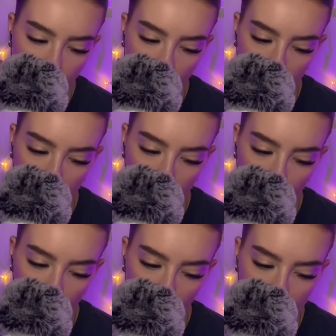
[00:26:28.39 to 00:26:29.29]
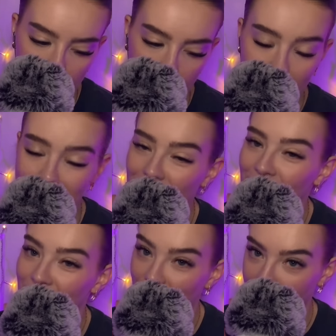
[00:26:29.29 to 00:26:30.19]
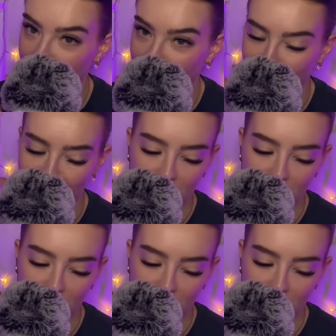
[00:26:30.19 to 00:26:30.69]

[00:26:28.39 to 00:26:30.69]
Nightmare Before Christmas, 5.